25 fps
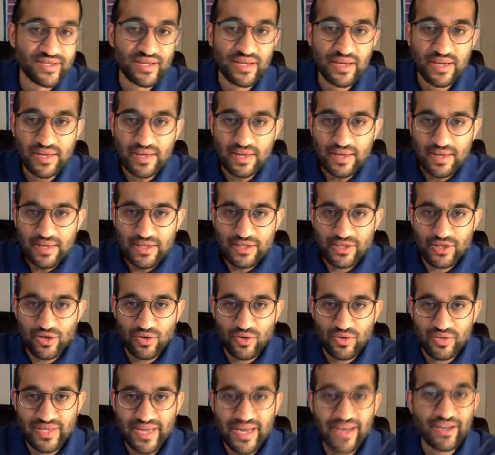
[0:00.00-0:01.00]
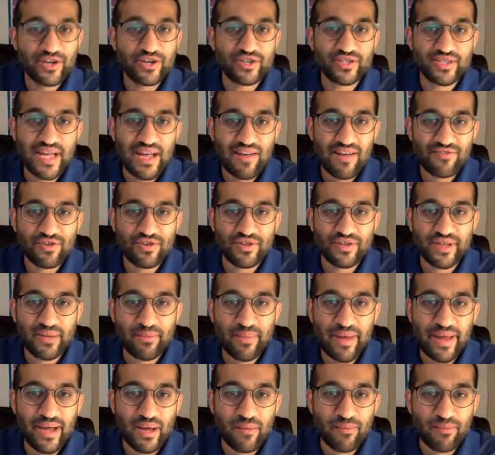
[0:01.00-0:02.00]
So 10 years after they make a
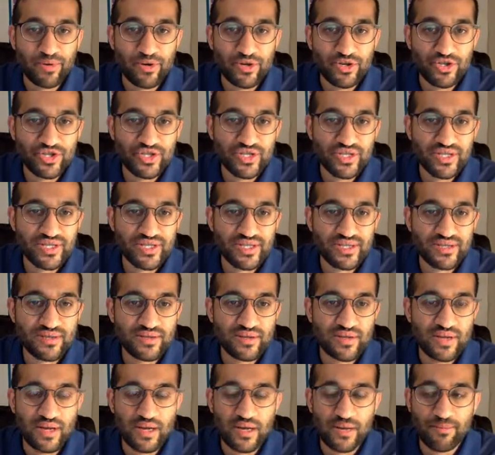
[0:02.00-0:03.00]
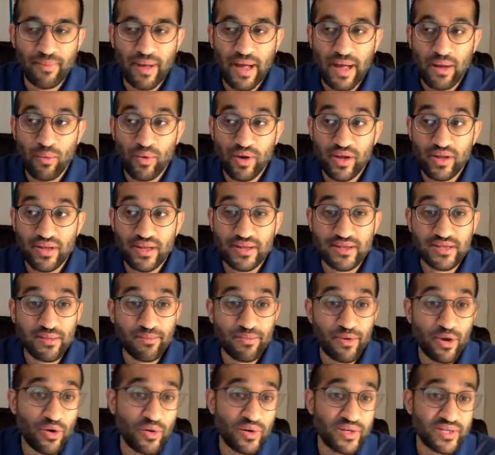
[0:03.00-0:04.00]
purchase, I want to let them know
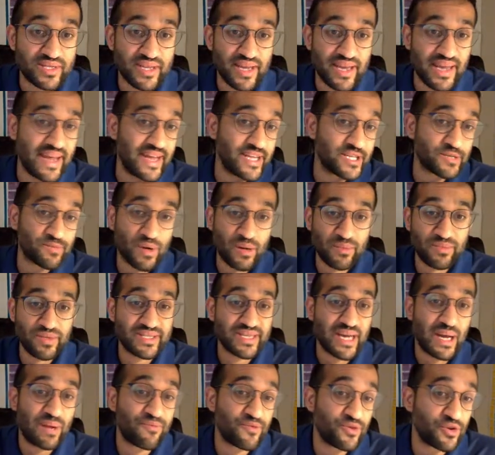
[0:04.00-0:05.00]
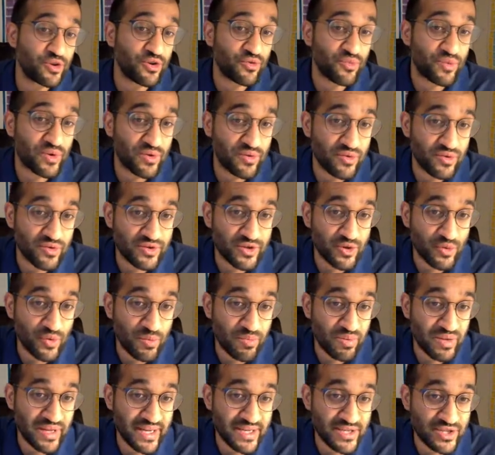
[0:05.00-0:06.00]
and say, hey, it's probably time for you to
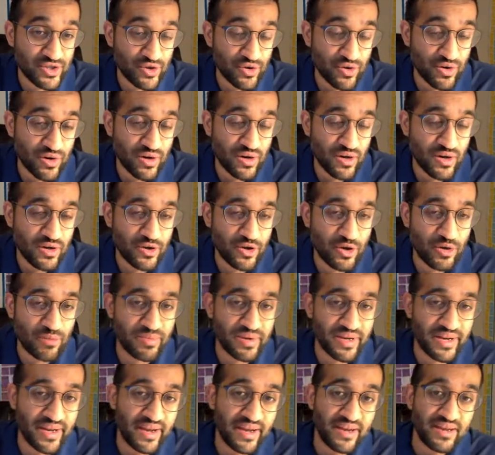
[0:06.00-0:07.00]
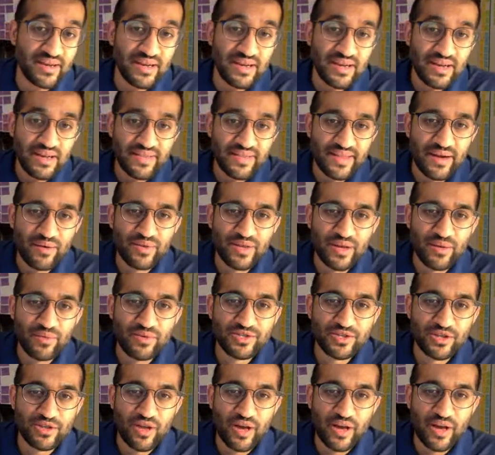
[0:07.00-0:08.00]
replace your bidet. That one's a
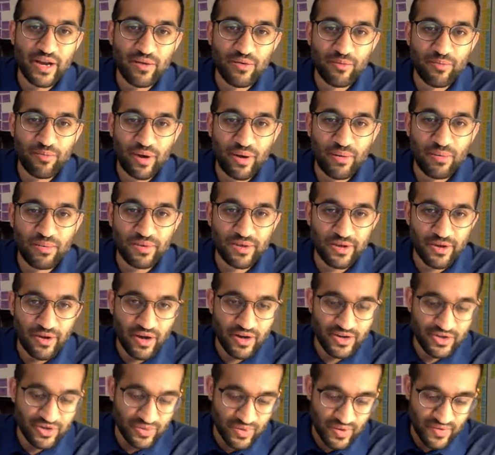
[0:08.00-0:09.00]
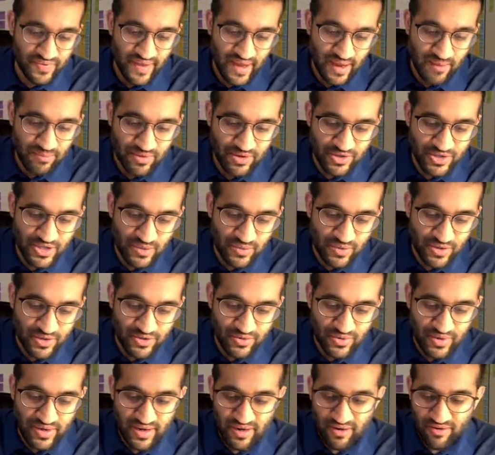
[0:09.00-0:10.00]
lot. I would probably not do it that much. I would do it at
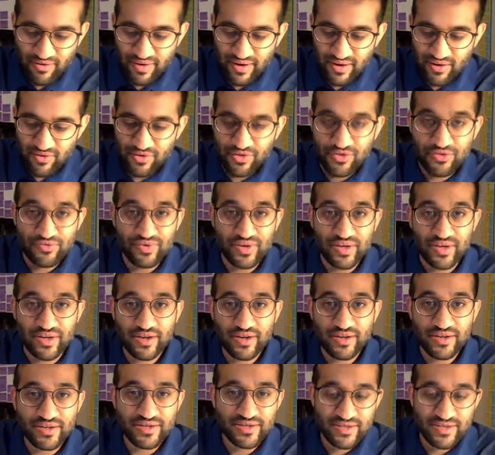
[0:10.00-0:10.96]
around 3 years,